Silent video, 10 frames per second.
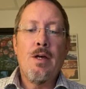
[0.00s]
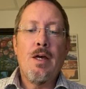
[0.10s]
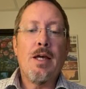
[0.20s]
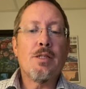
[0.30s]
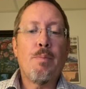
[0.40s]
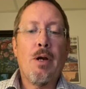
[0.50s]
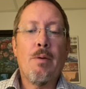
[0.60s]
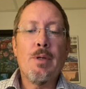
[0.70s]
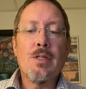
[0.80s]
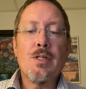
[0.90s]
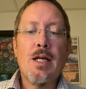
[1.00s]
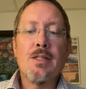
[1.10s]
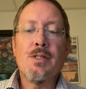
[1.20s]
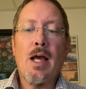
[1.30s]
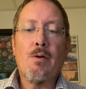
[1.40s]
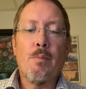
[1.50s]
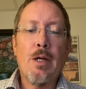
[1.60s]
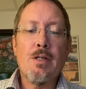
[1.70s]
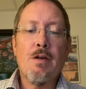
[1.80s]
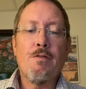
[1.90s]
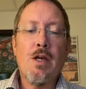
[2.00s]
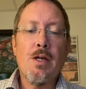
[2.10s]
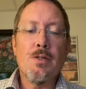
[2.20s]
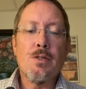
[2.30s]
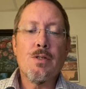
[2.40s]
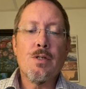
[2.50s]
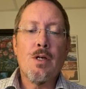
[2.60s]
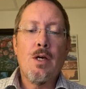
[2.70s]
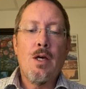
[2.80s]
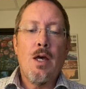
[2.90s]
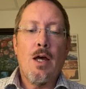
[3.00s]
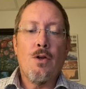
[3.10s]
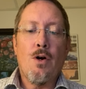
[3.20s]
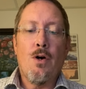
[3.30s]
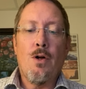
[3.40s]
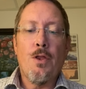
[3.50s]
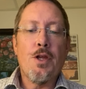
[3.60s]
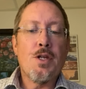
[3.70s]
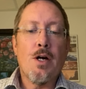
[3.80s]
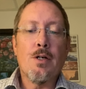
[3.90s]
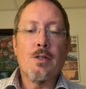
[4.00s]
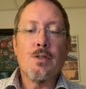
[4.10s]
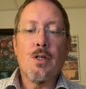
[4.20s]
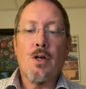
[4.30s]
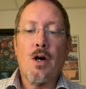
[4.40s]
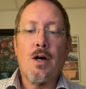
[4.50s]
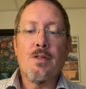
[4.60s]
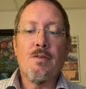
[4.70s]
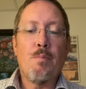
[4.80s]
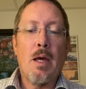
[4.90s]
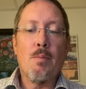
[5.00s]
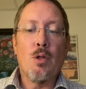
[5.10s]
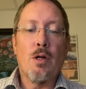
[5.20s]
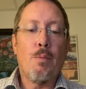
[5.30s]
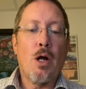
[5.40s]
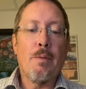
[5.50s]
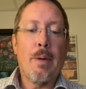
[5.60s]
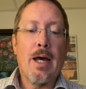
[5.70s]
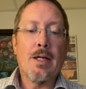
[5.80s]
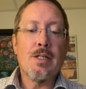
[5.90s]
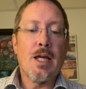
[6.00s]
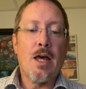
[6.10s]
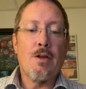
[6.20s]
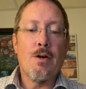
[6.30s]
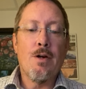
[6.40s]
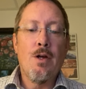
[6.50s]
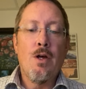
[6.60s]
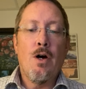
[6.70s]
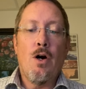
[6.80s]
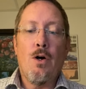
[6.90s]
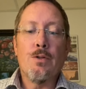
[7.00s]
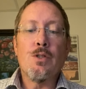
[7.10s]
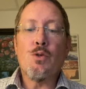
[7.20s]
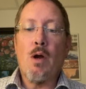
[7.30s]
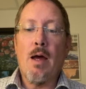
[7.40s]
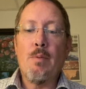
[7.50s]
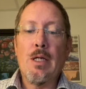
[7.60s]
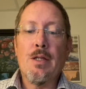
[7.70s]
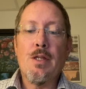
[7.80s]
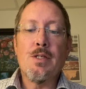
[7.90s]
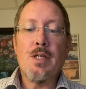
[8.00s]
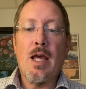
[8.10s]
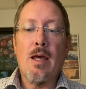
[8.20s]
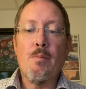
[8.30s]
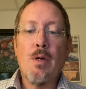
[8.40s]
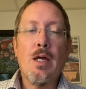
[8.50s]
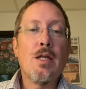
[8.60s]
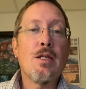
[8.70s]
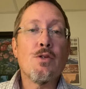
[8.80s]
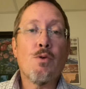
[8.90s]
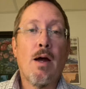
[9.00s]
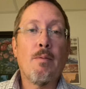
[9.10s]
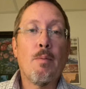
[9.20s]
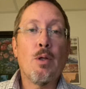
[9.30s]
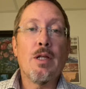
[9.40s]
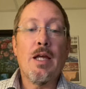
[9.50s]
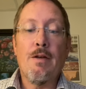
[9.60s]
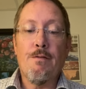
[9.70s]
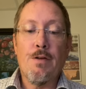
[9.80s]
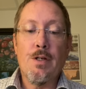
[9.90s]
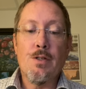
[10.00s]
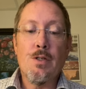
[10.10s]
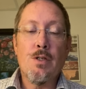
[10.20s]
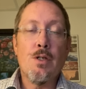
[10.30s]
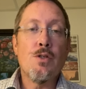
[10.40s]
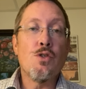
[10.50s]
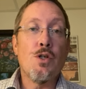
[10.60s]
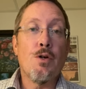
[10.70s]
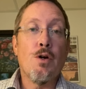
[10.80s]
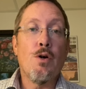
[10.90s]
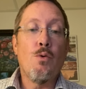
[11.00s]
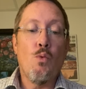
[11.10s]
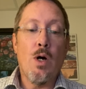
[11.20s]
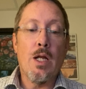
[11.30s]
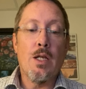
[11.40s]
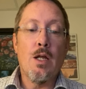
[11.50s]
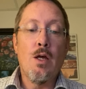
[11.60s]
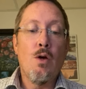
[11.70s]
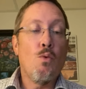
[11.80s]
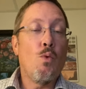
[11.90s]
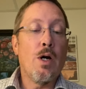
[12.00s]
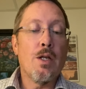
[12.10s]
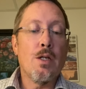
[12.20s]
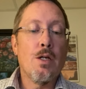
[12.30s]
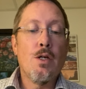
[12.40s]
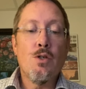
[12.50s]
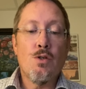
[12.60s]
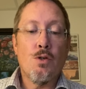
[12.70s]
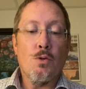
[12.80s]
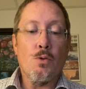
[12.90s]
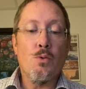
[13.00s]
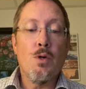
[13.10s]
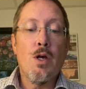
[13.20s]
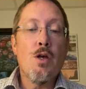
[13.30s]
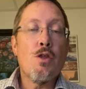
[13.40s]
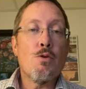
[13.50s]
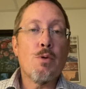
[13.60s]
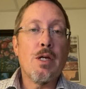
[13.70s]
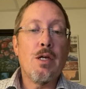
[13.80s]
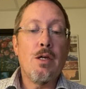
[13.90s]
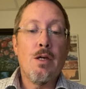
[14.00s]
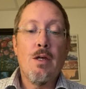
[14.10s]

Experiment and sacrament have kissed, and all the tongues and gods of Babel are brought back together, all describing the same indescribable infinite. 0, 1, 1, 2, 3,